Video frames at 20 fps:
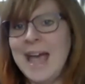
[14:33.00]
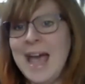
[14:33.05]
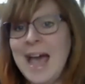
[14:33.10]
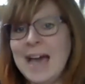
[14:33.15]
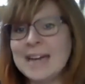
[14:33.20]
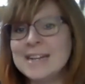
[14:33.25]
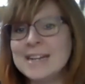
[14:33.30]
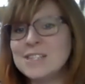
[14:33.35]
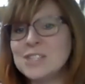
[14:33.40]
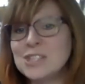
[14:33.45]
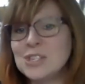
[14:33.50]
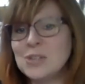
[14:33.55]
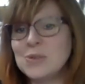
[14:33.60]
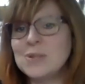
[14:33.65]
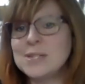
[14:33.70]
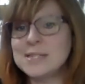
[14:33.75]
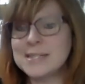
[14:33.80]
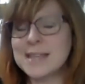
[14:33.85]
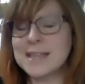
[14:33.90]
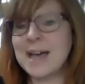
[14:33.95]
And as
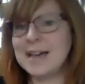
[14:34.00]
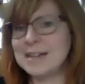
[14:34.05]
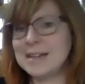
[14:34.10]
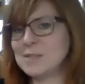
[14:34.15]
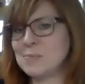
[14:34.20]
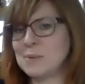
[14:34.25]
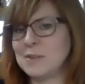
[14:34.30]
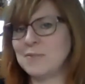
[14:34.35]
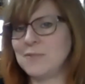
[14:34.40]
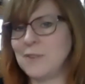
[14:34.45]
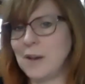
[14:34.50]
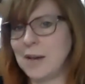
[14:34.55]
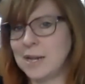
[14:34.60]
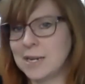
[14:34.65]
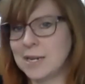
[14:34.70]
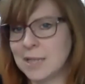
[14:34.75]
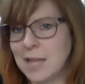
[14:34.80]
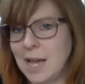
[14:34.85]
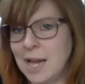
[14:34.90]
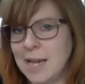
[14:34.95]
soon as that has been
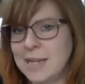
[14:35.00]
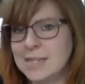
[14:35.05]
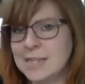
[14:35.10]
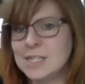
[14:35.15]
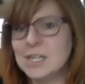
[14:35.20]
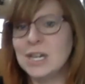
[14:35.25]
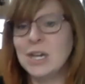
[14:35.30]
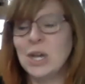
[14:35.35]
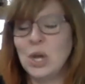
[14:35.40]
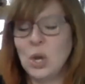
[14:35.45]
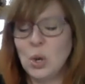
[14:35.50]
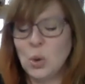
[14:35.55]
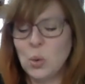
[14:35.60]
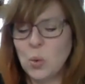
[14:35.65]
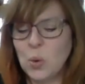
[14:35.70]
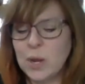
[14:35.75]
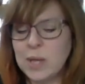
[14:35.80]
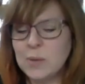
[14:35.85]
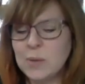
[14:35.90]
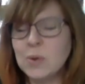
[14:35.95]
finalized,
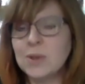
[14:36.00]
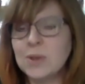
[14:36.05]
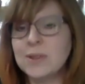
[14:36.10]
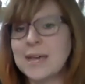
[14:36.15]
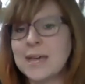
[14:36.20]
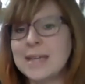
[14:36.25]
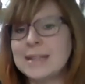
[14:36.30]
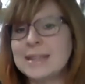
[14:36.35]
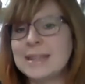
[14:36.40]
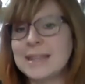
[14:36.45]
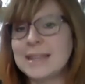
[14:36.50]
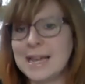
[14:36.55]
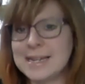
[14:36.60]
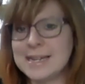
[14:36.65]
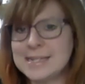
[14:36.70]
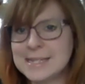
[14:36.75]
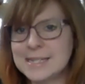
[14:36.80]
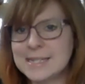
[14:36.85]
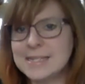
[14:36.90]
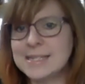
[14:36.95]
we will then
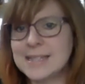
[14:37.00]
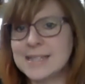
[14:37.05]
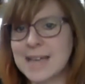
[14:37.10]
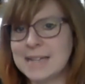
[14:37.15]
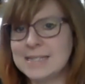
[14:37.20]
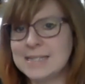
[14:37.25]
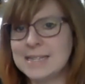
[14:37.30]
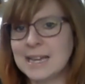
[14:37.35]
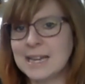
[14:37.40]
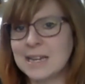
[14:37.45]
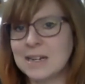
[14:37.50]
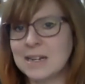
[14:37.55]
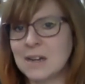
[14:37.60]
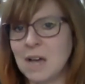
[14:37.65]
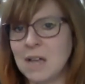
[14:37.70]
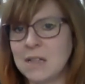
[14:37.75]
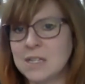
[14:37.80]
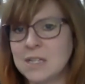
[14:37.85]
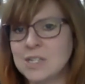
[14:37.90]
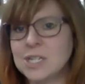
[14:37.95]
license that
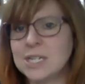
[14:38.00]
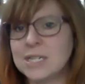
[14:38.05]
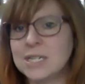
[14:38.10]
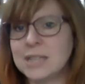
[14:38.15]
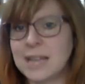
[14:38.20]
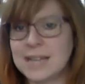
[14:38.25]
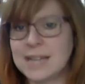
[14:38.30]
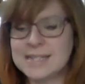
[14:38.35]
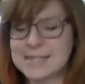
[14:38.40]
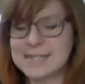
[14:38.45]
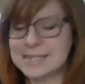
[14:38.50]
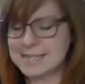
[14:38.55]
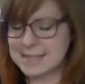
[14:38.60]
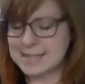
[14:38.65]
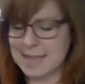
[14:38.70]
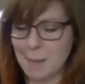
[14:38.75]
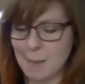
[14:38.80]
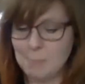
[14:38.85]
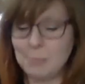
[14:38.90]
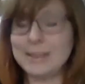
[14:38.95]
technology,
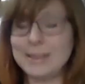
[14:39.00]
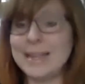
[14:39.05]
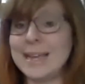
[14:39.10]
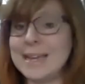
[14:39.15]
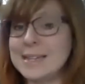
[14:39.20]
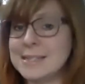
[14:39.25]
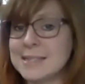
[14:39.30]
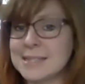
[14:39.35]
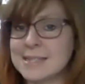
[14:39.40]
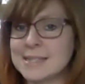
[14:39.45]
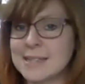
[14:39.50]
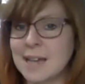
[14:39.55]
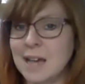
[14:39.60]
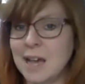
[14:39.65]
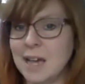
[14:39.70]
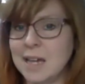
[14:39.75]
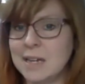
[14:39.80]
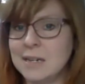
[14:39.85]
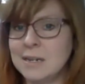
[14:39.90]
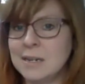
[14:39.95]
license that plant
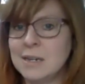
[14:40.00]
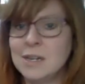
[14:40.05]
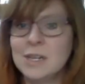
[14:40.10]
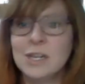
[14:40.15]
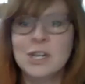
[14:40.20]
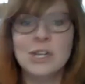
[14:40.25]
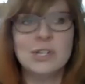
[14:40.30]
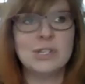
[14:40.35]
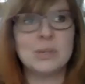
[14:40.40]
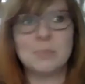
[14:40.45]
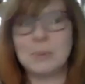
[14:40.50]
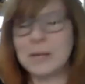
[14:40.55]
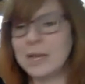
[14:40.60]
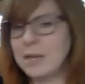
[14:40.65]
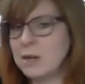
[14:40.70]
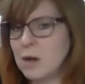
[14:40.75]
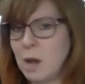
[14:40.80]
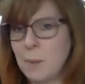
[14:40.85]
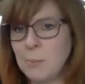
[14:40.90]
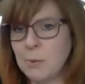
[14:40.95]
design to
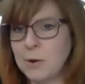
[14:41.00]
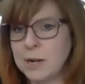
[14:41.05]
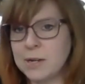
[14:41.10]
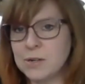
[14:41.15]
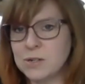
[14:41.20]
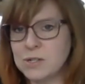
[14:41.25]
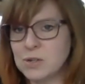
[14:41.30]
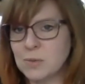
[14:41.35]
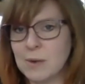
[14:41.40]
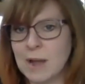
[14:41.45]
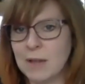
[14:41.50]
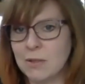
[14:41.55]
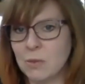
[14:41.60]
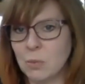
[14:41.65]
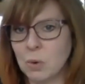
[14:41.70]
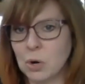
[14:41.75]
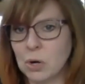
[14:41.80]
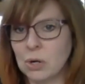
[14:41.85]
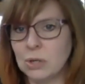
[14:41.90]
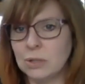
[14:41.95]
plant operators around
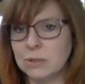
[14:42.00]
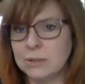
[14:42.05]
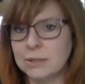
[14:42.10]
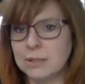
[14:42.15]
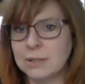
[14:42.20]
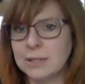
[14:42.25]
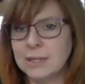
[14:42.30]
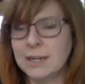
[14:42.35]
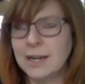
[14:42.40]
the world.